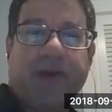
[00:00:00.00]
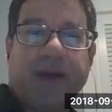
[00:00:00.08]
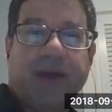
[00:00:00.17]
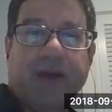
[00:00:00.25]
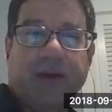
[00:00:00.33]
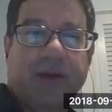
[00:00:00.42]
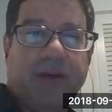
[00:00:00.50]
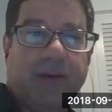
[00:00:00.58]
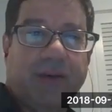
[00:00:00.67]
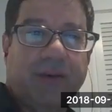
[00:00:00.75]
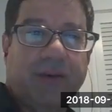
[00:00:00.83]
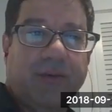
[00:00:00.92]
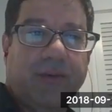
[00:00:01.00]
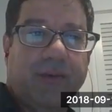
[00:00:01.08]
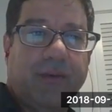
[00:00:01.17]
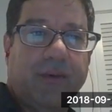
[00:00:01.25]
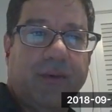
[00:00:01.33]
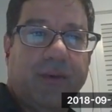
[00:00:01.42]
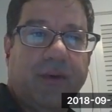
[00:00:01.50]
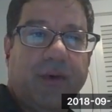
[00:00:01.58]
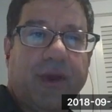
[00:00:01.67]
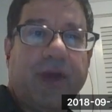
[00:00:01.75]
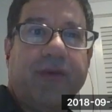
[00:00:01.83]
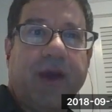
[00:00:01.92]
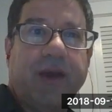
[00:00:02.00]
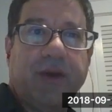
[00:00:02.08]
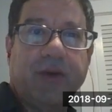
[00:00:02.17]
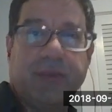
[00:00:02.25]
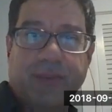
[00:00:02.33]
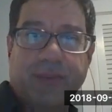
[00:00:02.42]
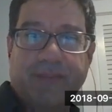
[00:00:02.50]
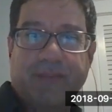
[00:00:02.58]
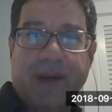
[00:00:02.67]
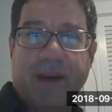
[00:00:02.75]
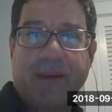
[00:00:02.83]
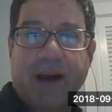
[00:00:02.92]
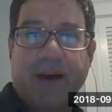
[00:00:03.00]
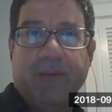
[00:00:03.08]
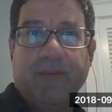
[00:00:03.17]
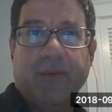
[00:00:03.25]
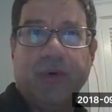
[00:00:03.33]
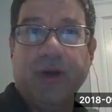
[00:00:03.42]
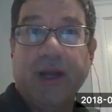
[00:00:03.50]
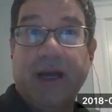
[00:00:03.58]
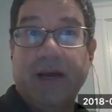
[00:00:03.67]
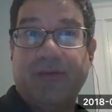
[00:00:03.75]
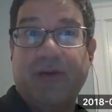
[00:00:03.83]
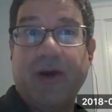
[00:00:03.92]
thank you. Okay, thank you. Bye-bye. Good luck for